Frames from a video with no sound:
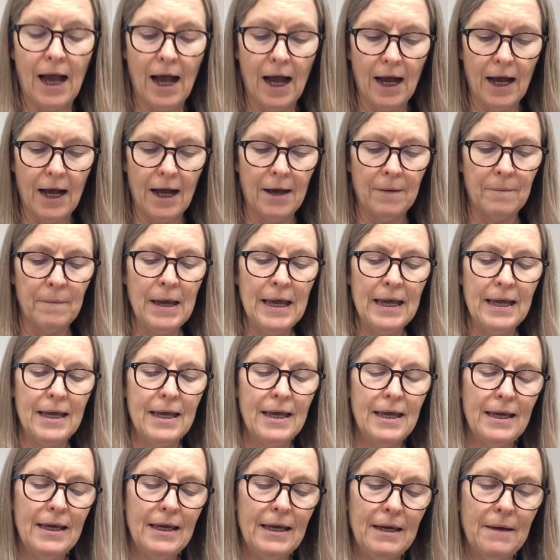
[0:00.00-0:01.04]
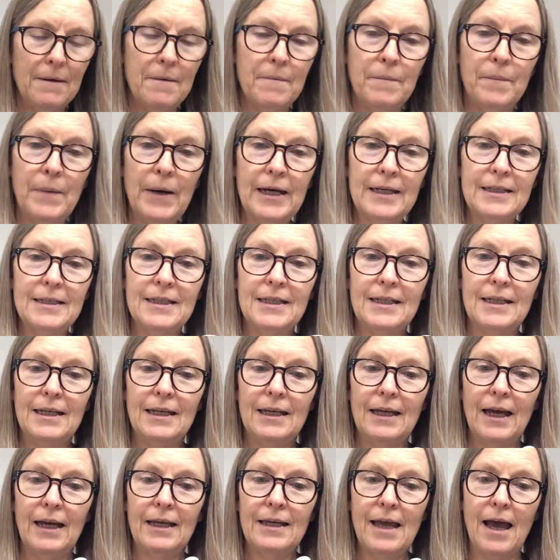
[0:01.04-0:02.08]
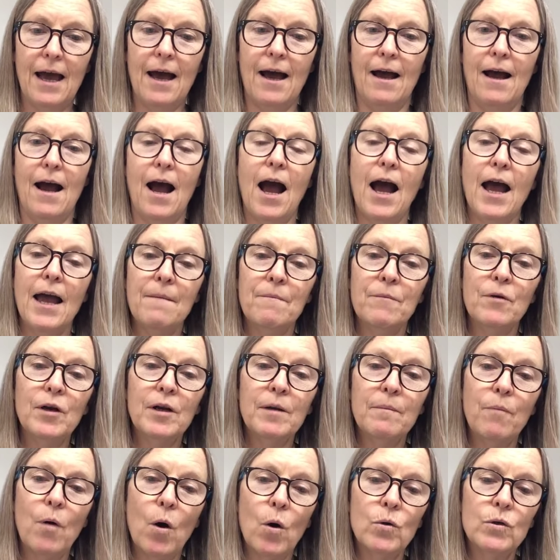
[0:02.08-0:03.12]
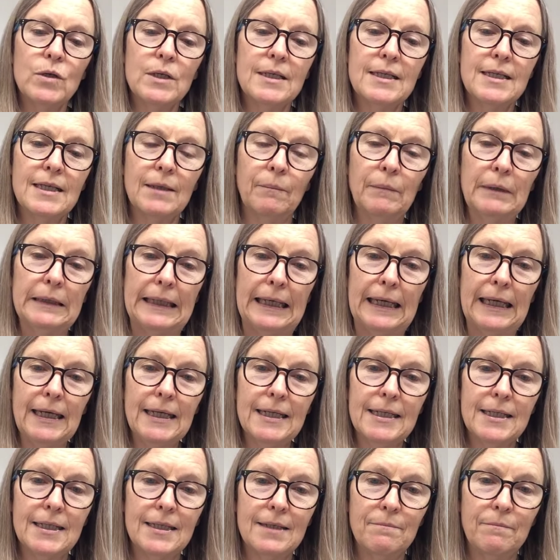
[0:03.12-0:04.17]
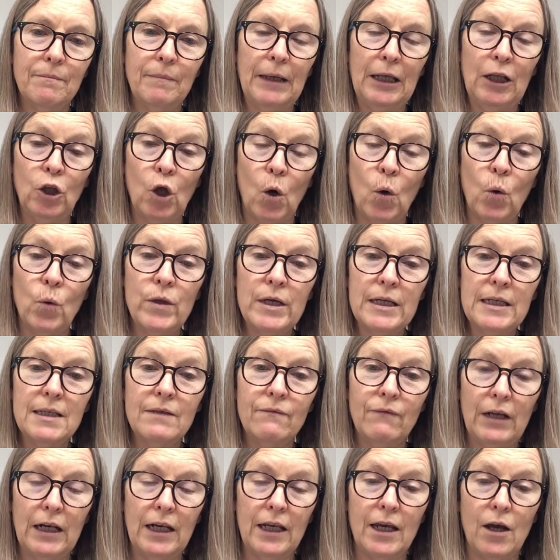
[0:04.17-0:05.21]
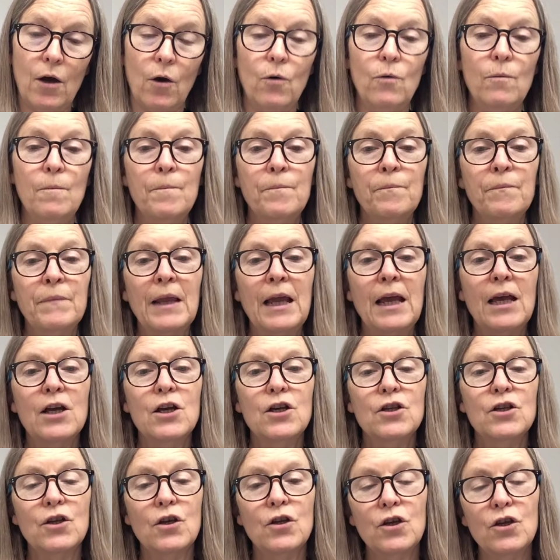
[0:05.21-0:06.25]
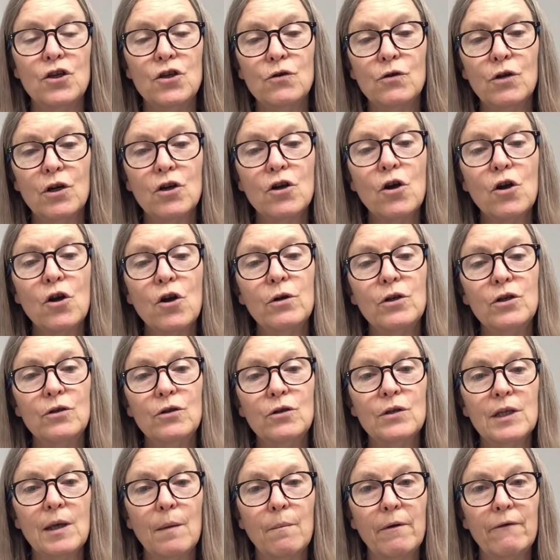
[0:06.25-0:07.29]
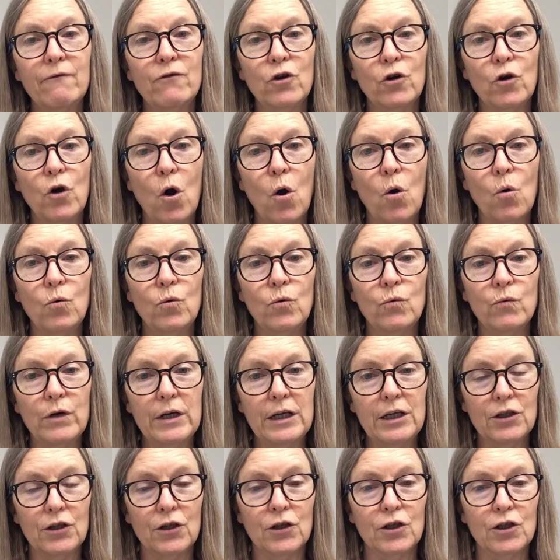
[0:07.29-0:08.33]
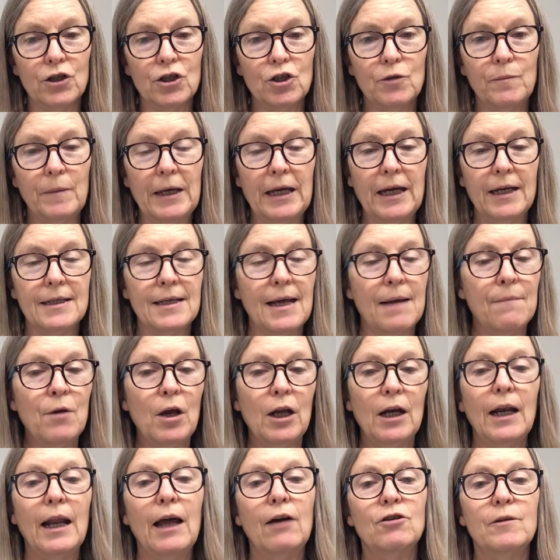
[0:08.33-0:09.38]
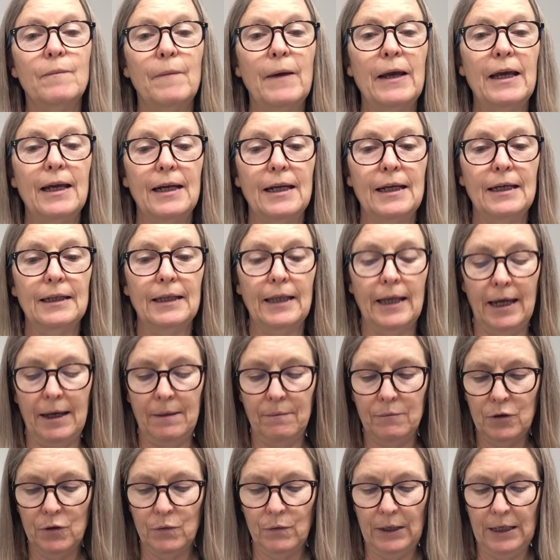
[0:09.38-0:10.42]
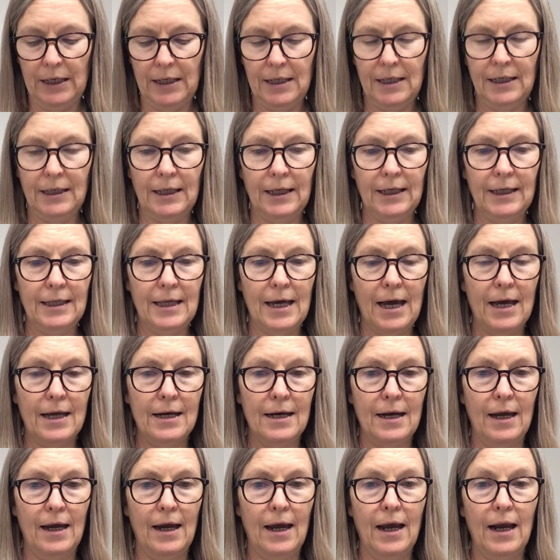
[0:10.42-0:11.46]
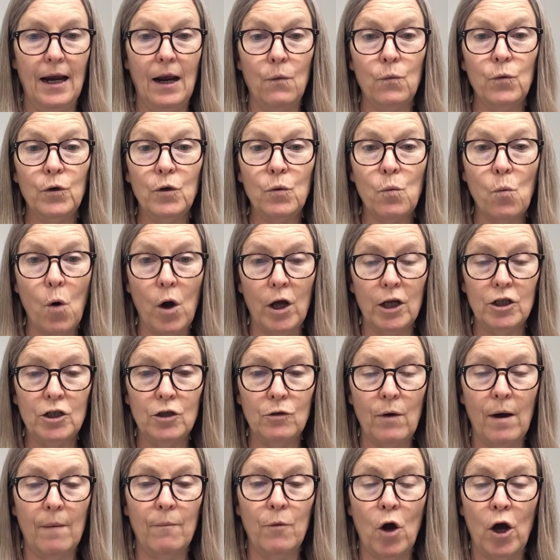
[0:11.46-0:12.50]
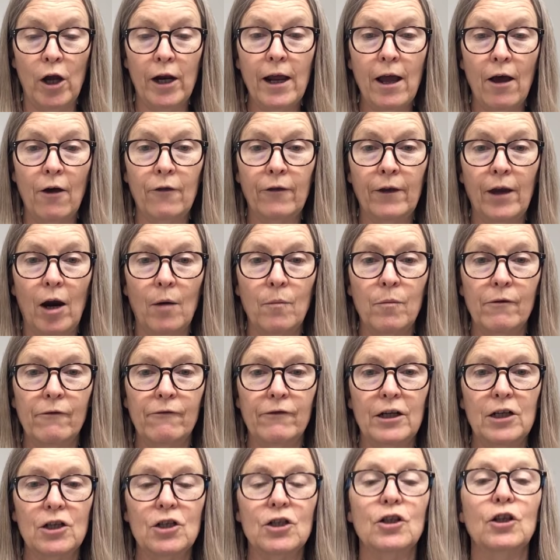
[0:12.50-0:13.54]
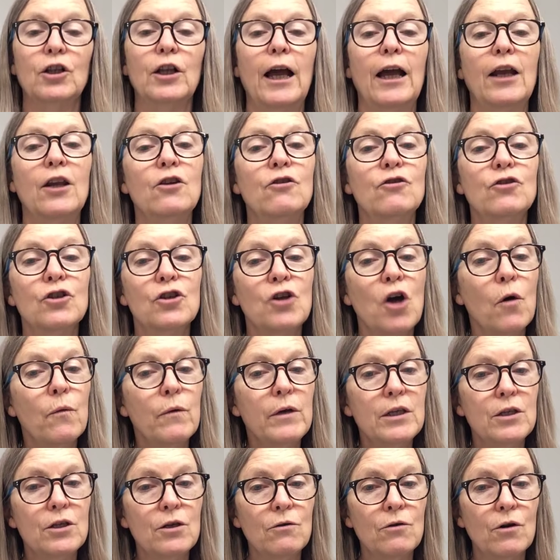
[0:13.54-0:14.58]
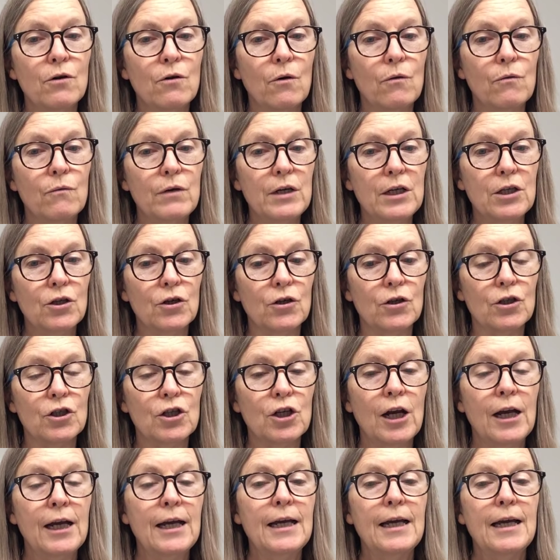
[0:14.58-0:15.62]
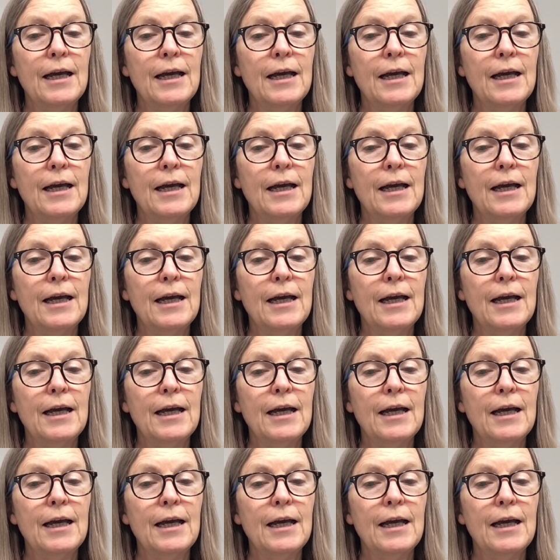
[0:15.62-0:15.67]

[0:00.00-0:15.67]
Um, but yeah, I'm going to post some links below this video so that you can go and do some of your own research because I'm not allowed to make any claims or anything like that, and I, and I wouldn't want to. I'm not a healthcare professional, and you should always do your own research.